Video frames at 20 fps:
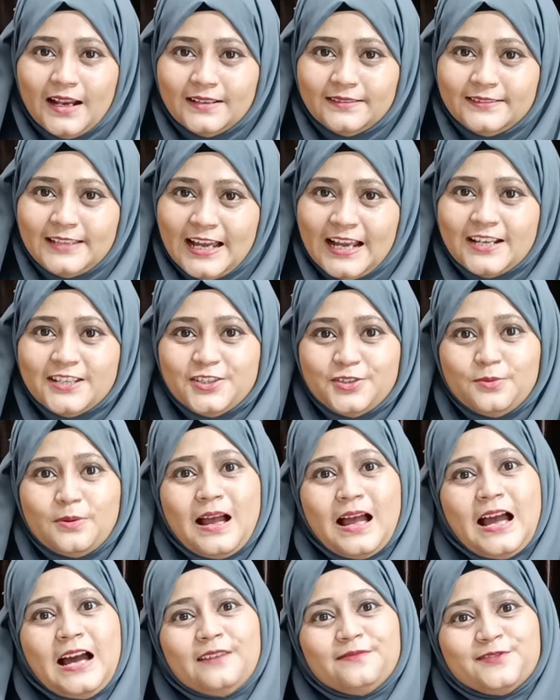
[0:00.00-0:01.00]
that you
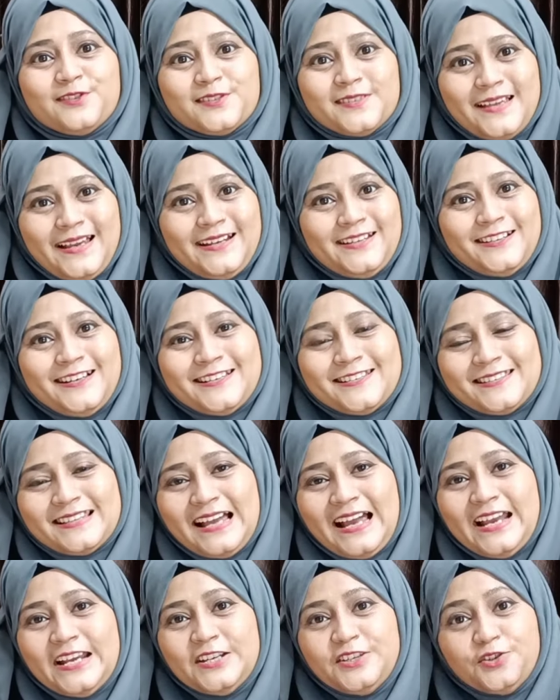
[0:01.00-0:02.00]
have set
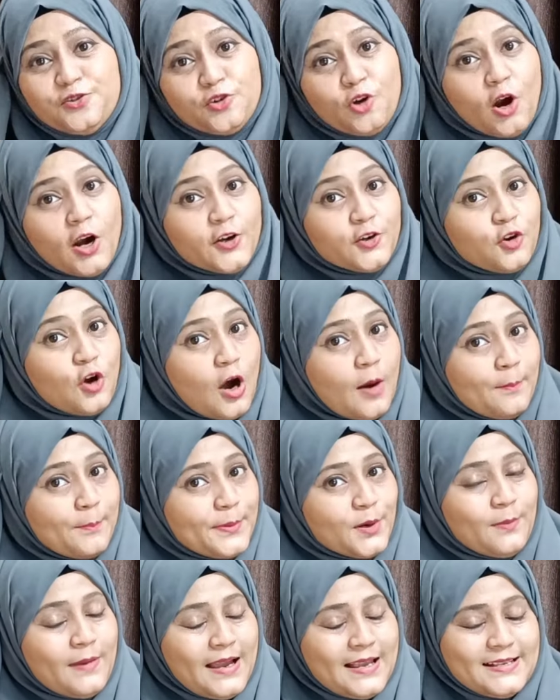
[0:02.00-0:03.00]
aside. Do not
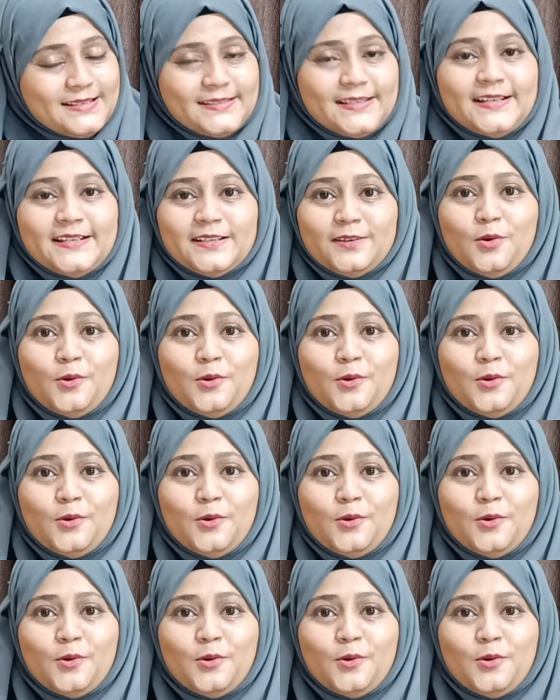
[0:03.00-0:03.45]
compromise it.